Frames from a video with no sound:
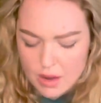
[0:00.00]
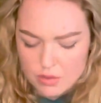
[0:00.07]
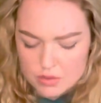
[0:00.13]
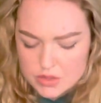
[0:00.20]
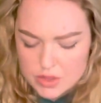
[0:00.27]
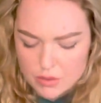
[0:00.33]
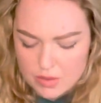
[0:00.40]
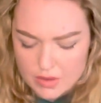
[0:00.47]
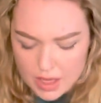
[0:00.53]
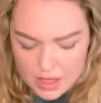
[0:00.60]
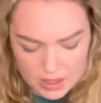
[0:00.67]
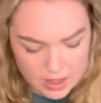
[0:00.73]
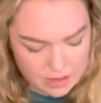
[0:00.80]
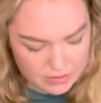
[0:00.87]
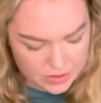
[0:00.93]
so we've got
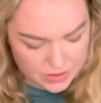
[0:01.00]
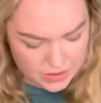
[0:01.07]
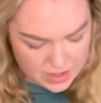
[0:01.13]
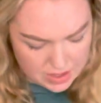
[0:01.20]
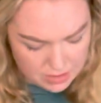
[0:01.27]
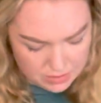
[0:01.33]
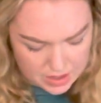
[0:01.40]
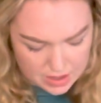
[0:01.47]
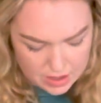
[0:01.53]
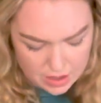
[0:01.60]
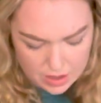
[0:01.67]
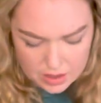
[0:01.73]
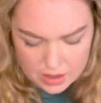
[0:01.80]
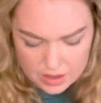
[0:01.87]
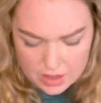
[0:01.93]
kind of a theme
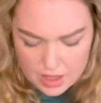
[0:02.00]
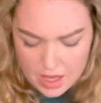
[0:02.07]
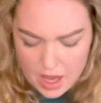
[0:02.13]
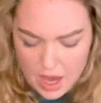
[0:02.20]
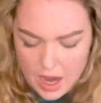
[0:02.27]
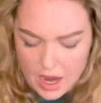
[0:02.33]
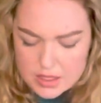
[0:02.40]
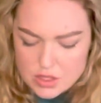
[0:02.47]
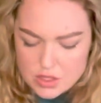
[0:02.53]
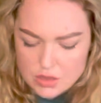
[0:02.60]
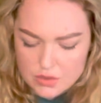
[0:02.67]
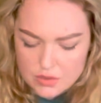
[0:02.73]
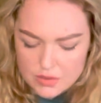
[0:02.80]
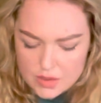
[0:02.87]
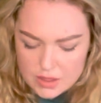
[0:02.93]
here. I do
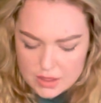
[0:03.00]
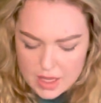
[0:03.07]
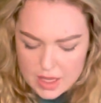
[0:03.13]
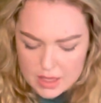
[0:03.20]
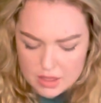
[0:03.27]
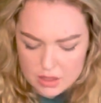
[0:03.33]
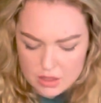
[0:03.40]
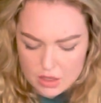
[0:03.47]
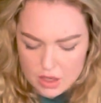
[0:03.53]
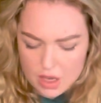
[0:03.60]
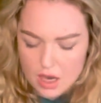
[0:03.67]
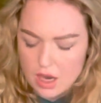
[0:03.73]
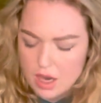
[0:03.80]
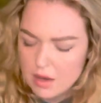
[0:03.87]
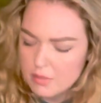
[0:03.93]
feel like
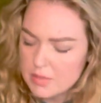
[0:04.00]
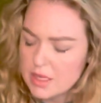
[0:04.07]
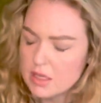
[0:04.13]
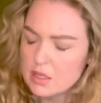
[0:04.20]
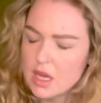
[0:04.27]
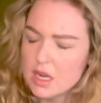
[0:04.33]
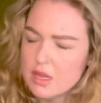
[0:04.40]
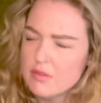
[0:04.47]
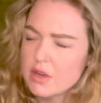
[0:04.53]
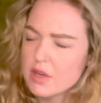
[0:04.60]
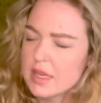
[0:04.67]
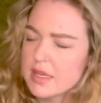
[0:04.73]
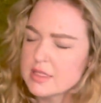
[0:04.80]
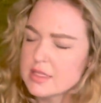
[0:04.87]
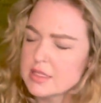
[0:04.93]
in a lot of your
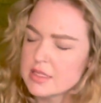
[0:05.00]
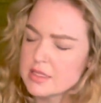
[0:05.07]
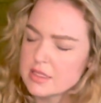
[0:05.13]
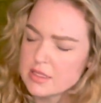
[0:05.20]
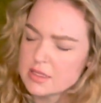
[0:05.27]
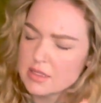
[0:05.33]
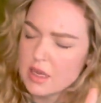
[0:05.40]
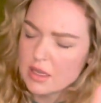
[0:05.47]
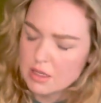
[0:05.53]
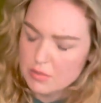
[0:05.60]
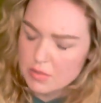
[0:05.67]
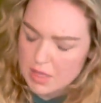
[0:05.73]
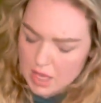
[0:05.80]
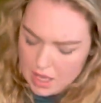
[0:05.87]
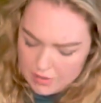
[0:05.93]
cases, this is not going to
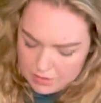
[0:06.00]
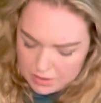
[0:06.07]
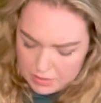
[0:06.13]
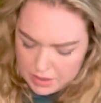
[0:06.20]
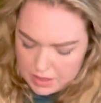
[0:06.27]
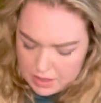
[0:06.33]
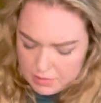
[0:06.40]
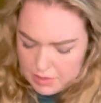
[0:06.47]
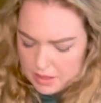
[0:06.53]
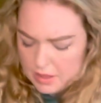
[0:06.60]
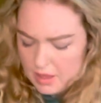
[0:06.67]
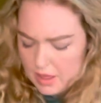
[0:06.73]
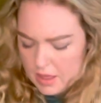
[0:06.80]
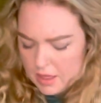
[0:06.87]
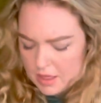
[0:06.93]
be everybody, but,
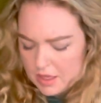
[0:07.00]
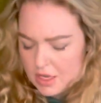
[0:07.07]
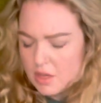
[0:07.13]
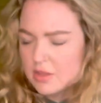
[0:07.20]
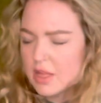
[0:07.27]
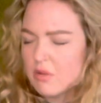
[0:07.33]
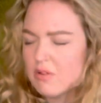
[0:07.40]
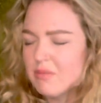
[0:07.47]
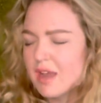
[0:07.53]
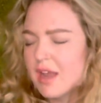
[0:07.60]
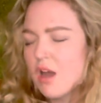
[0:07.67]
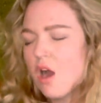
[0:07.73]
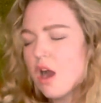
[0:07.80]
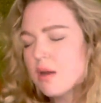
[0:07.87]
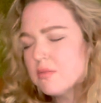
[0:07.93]
you know, like when my
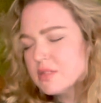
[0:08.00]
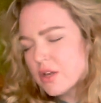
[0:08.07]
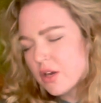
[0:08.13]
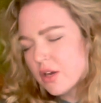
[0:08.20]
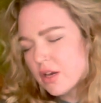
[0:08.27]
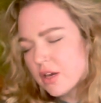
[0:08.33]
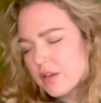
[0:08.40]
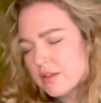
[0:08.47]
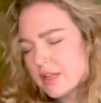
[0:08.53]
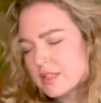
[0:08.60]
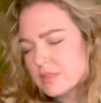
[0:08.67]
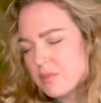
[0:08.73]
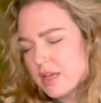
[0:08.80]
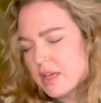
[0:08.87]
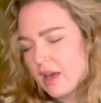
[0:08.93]
arms hurt, that's
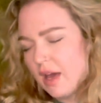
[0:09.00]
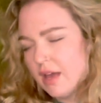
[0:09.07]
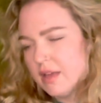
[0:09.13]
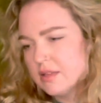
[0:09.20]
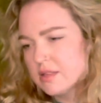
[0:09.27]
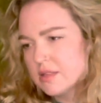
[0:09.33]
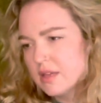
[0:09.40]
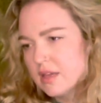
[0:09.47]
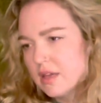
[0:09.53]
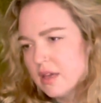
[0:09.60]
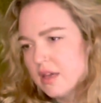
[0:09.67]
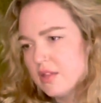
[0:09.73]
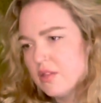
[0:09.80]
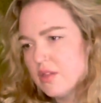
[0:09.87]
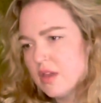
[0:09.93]
because
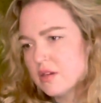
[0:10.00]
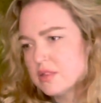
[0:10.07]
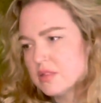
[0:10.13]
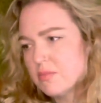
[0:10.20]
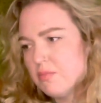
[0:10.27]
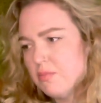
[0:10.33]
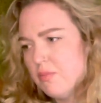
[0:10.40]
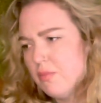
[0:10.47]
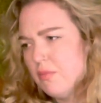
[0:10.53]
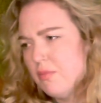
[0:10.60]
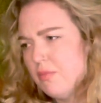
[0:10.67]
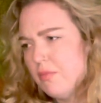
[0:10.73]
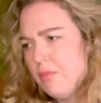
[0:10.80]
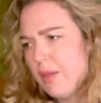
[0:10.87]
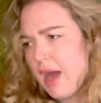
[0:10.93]
there's
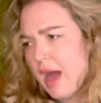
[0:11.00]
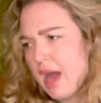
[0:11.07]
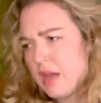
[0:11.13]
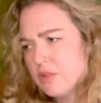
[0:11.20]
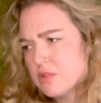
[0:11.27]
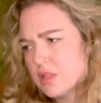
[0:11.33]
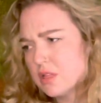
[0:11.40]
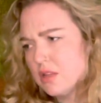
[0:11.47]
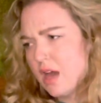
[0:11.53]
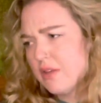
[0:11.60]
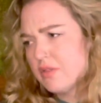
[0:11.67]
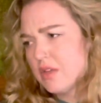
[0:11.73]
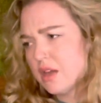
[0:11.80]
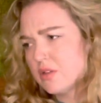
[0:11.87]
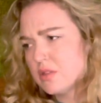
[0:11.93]
a lot
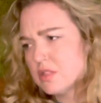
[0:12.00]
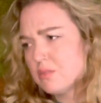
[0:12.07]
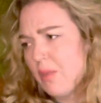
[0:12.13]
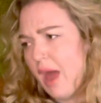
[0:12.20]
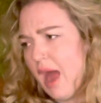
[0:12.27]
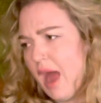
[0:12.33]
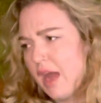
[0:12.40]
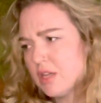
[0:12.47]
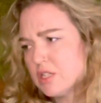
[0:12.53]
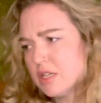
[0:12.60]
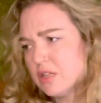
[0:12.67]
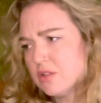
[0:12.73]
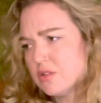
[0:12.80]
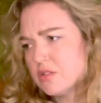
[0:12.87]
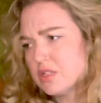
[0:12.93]
there. There's
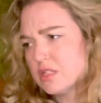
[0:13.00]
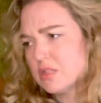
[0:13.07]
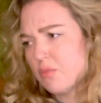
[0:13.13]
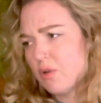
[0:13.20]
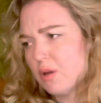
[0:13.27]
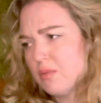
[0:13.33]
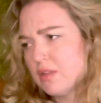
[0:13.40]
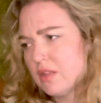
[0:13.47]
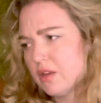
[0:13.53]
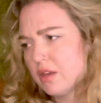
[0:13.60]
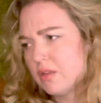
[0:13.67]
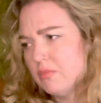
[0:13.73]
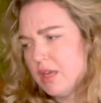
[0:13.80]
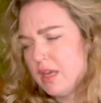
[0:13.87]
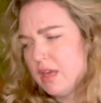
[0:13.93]
passion, there's disappointment, there
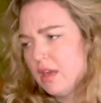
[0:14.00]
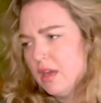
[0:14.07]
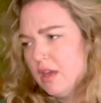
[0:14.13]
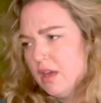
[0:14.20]
can be